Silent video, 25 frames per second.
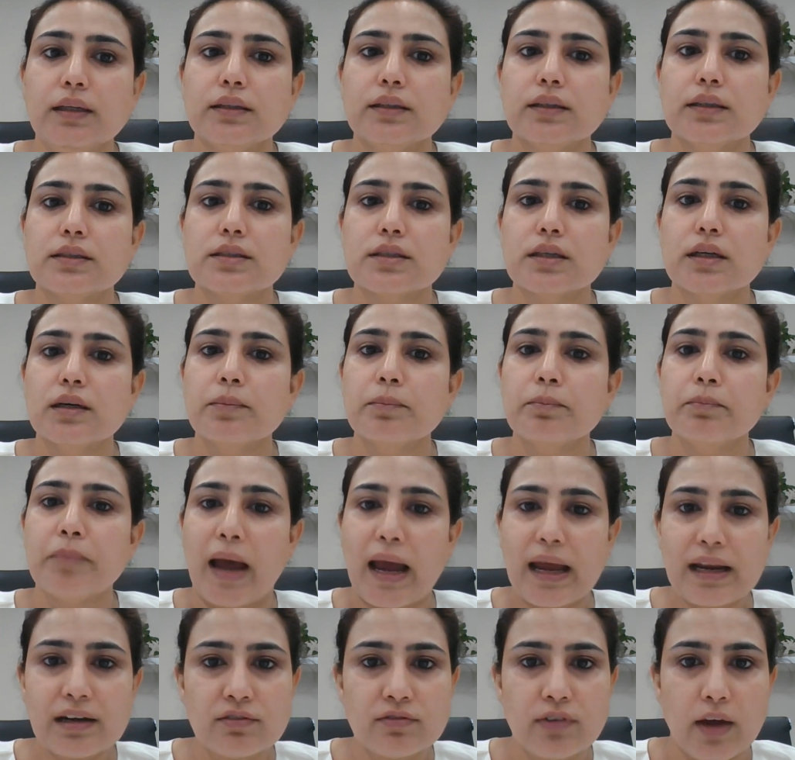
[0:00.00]
The term
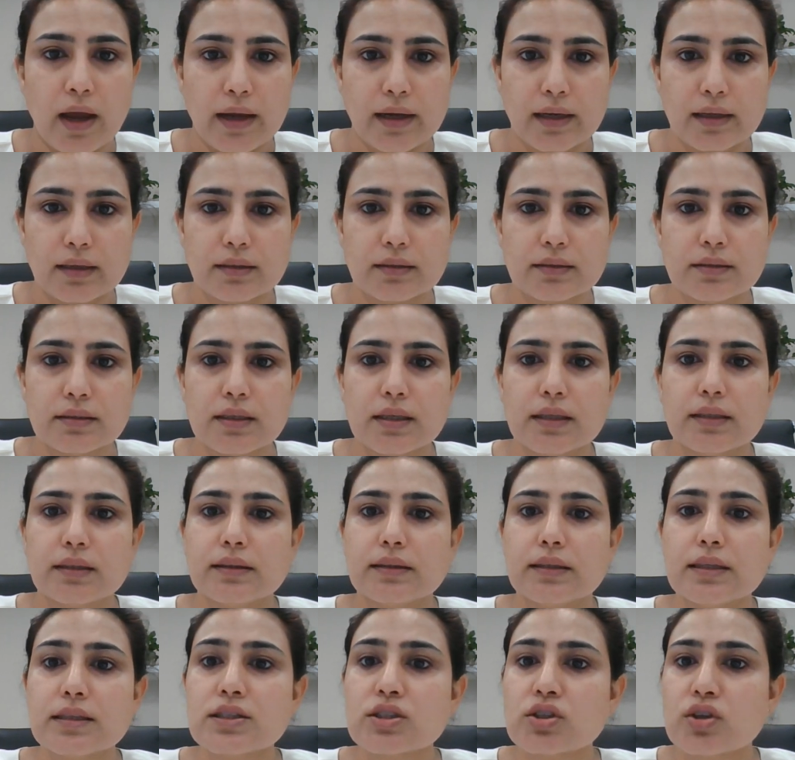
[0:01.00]
bandwagon
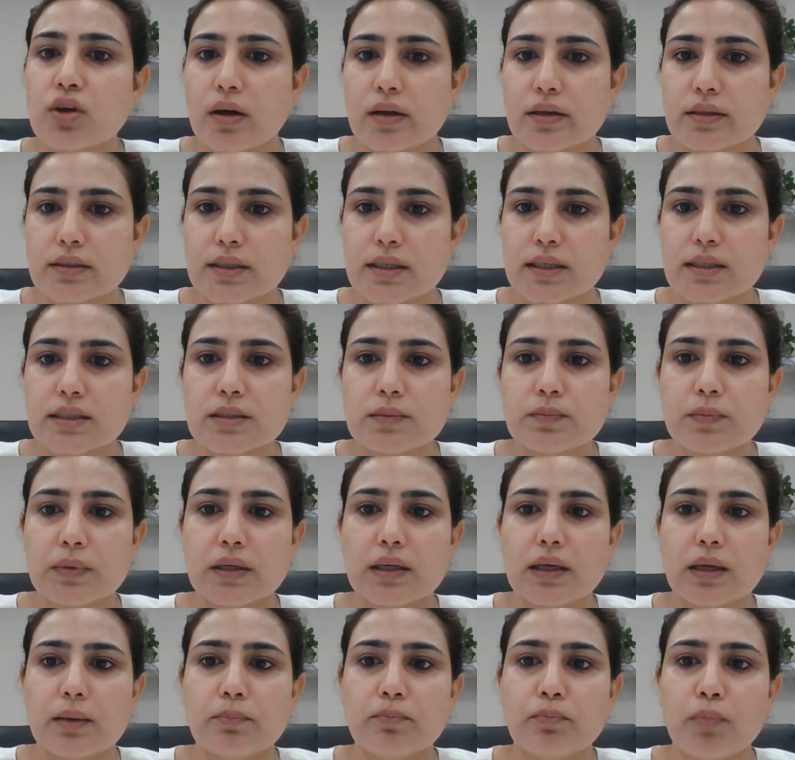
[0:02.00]
in this context
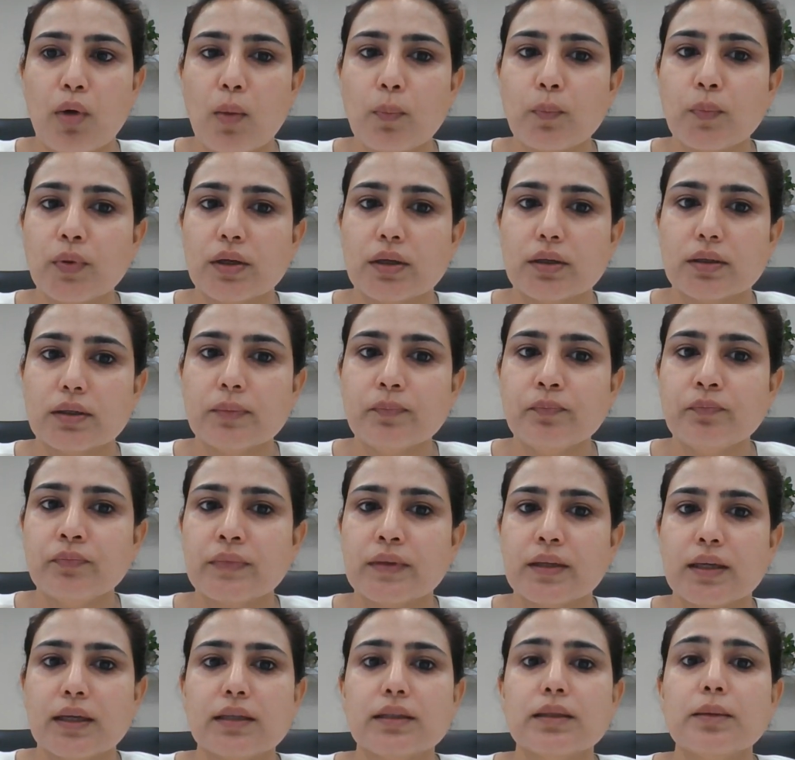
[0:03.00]
became popular
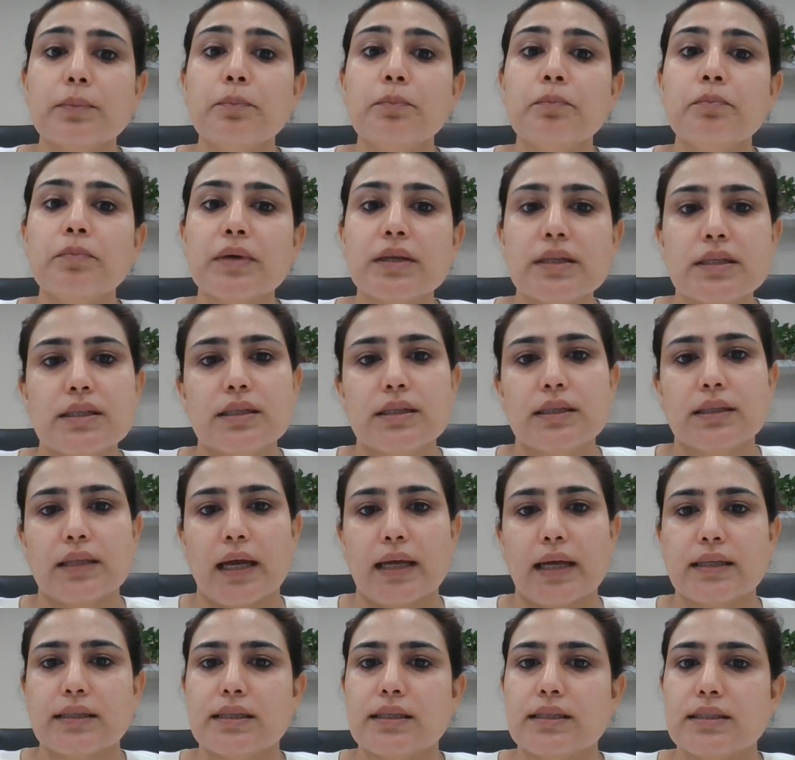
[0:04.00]
in the mid
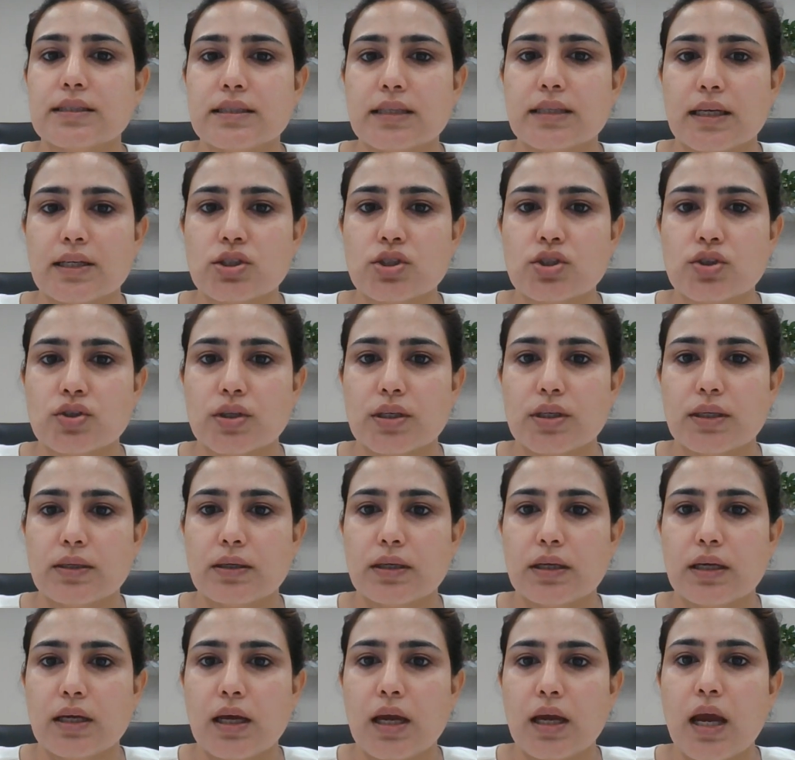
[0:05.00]
19th century
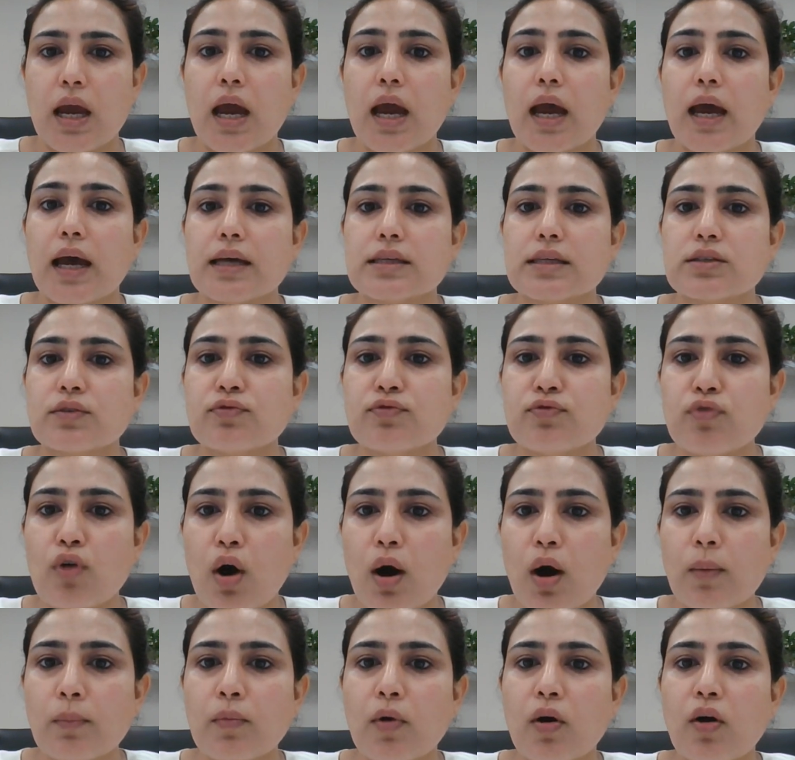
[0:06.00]
as a
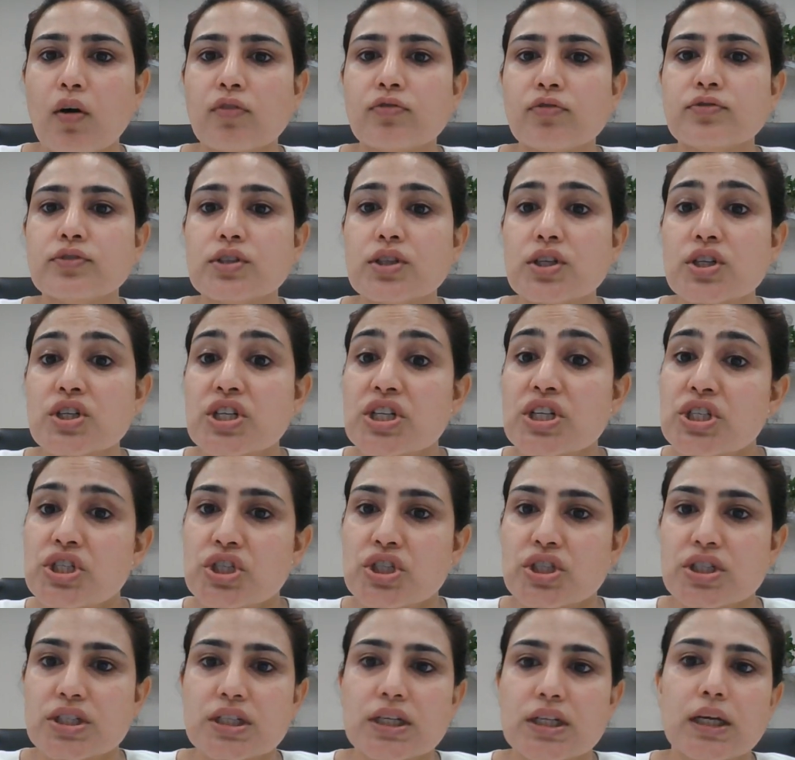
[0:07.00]
form of
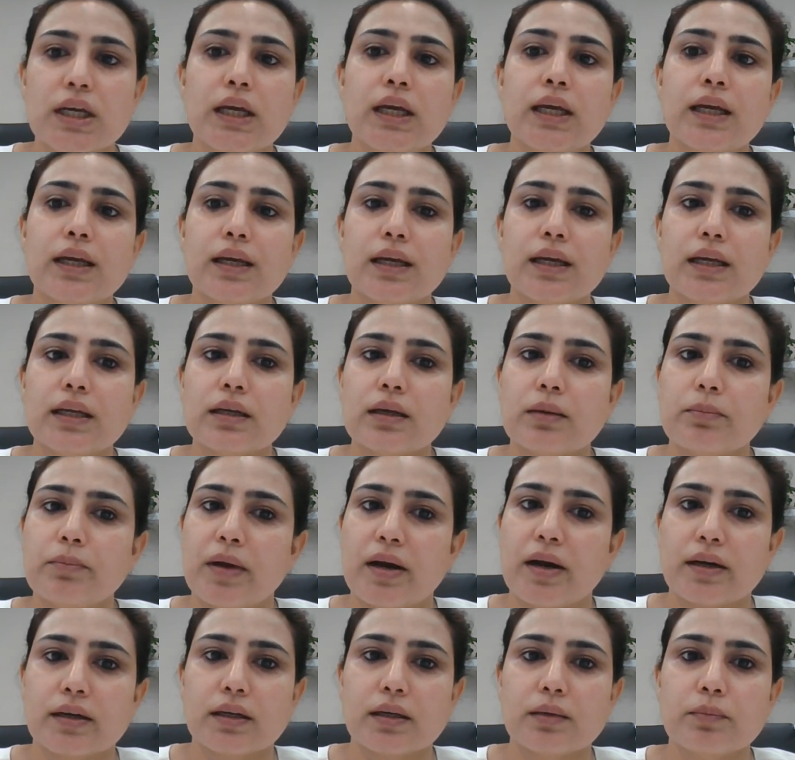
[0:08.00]
derision in
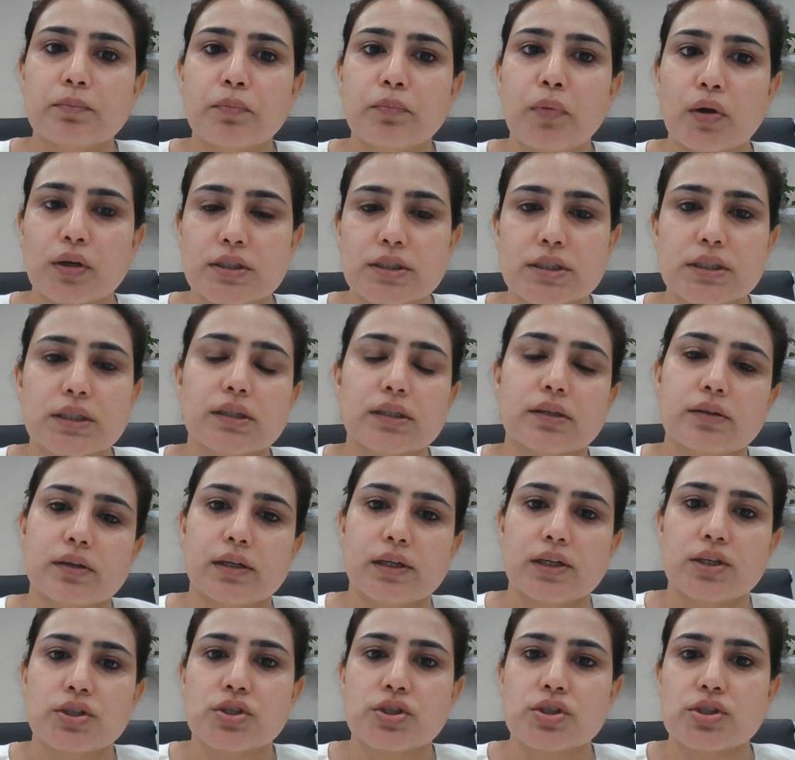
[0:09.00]
American political
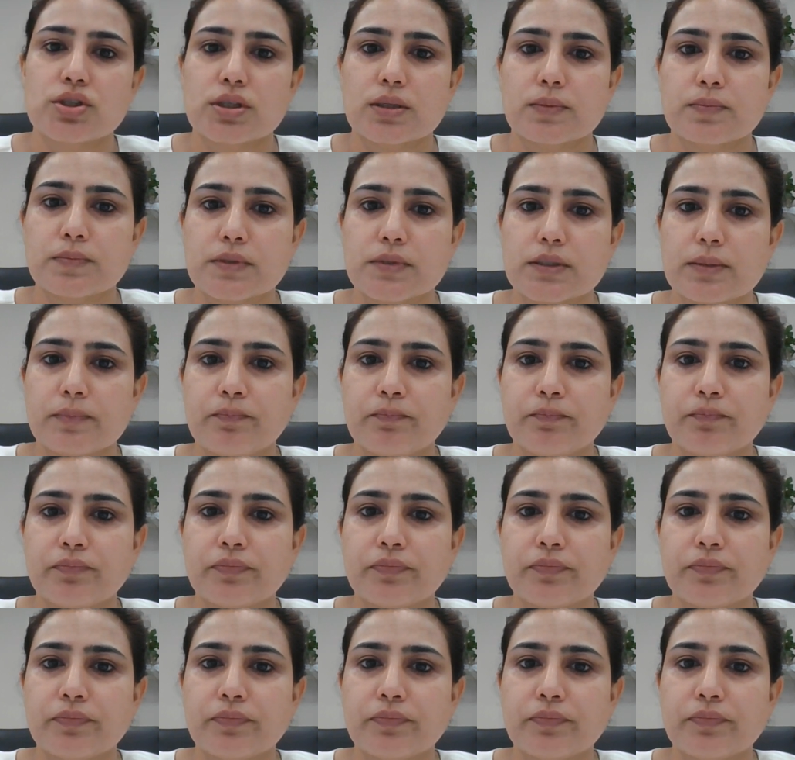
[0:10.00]
relationships.